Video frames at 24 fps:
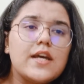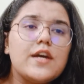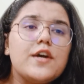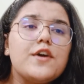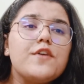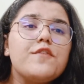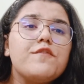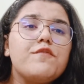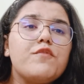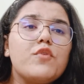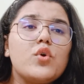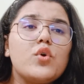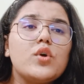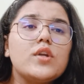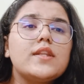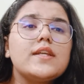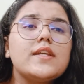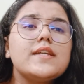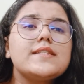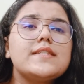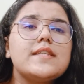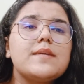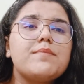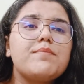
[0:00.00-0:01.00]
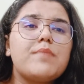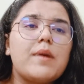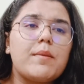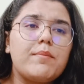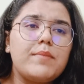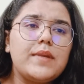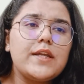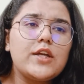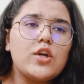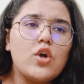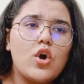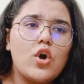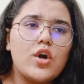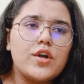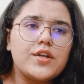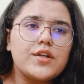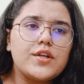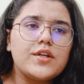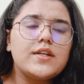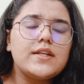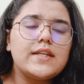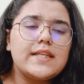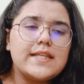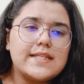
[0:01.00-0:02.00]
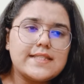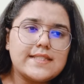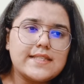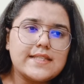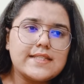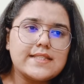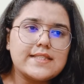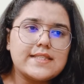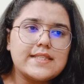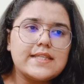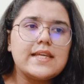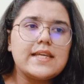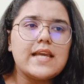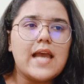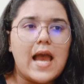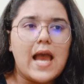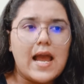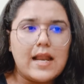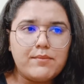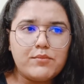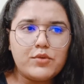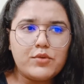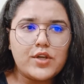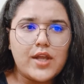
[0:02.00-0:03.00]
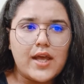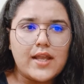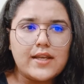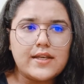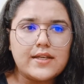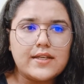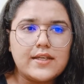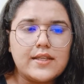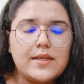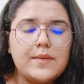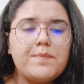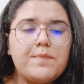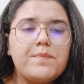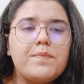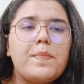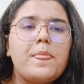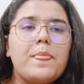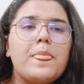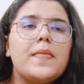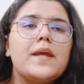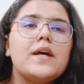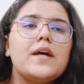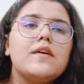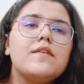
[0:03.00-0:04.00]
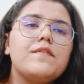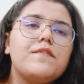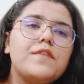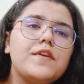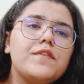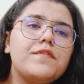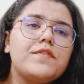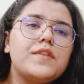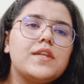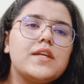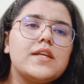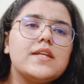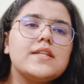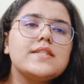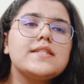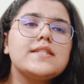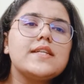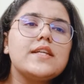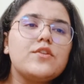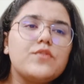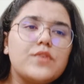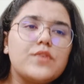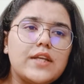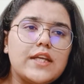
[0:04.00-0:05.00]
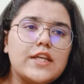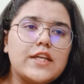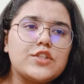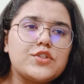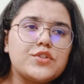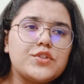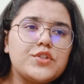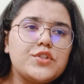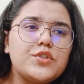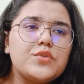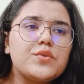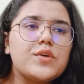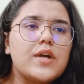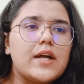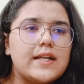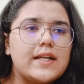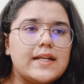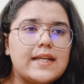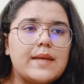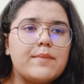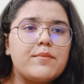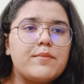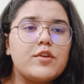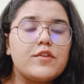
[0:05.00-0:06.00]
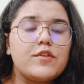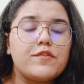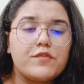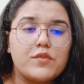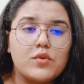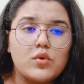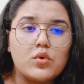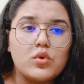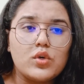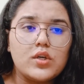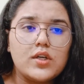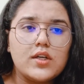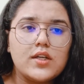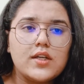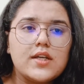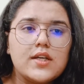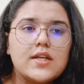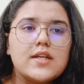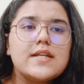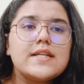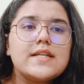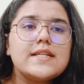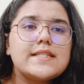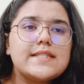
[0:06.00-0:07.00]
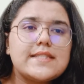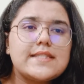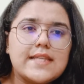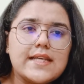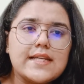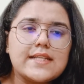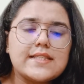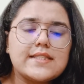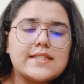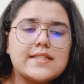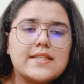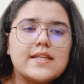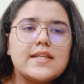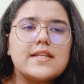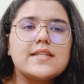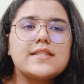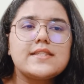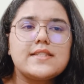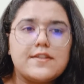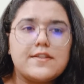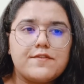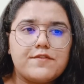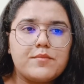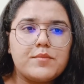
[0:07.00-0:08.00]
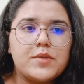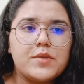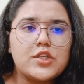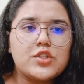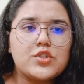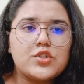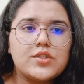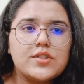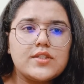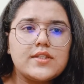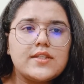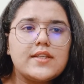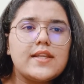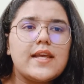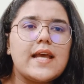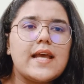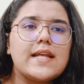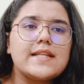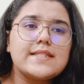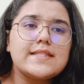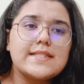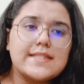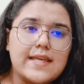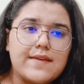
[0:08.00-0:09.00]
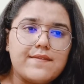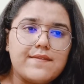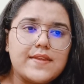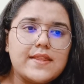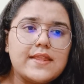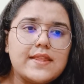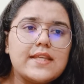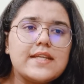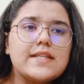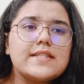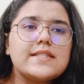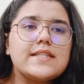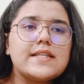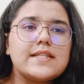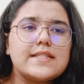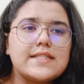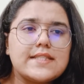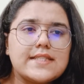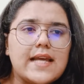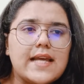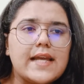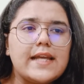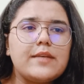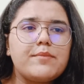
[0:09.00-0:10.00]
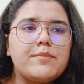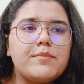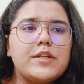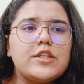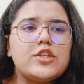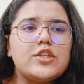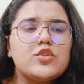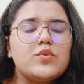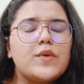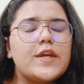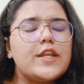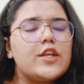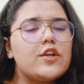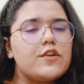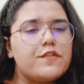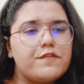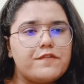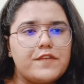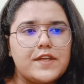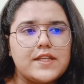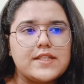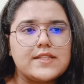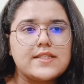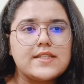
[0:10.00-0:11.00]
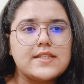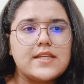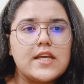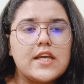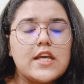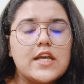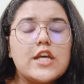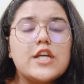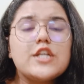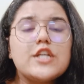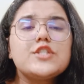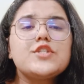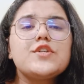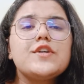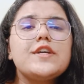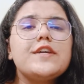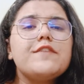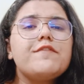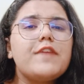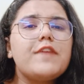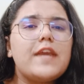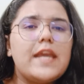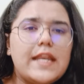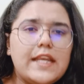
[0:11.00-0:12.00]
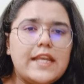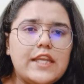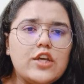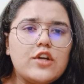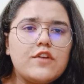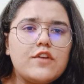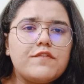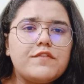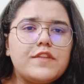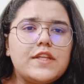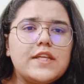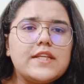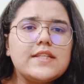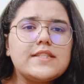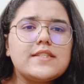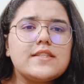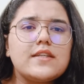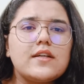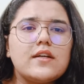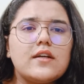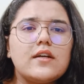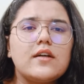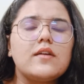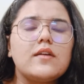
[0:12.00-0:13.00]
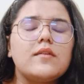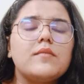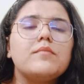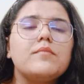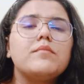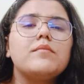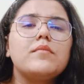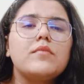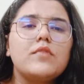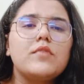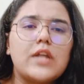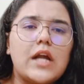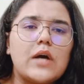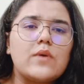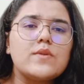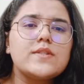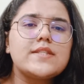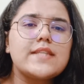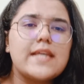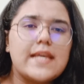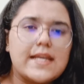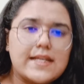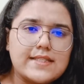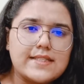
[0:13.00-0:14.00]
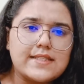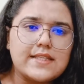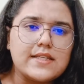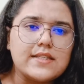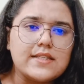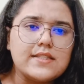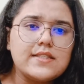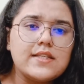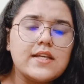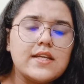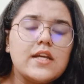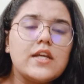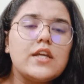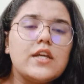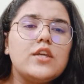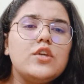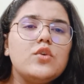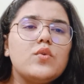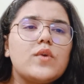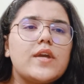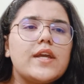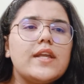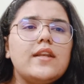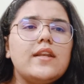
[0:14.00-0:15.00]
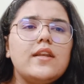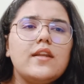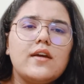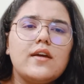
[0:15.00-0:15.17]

Fourth is the public order, decency and morality. Fifth is in relation to contempt of court. Sixth is defamation, and seventh is incitement to an offense. So if any of these grounds exist, you can